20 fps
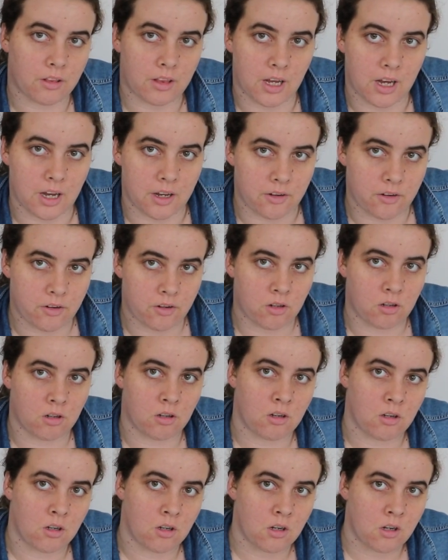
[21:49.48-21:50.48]
that
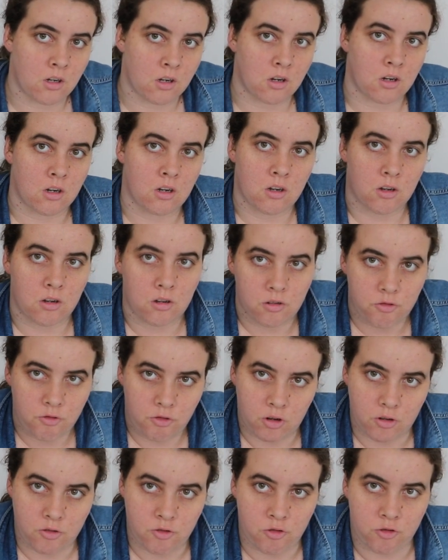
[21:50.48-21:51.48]

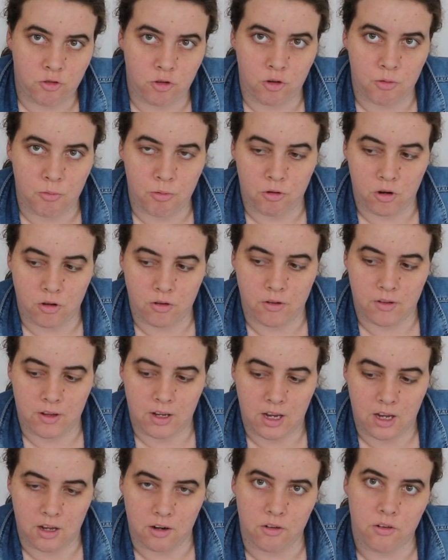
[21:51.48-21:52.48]
Judge Doom shows at
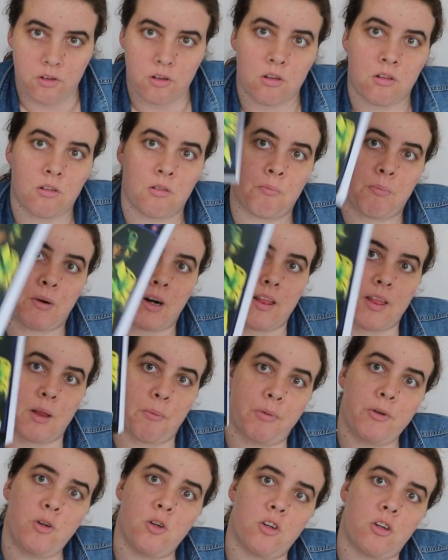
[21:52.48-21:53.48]
the end. But in the
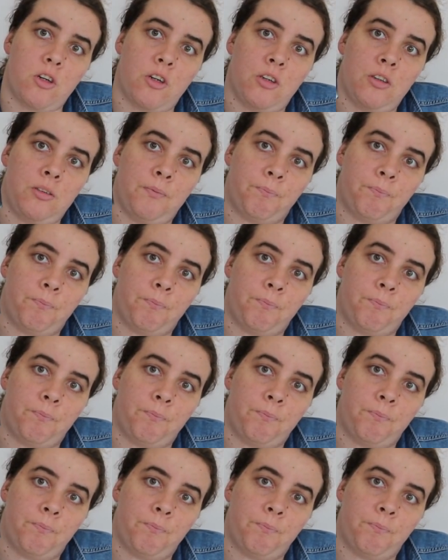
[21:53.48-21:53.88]
book,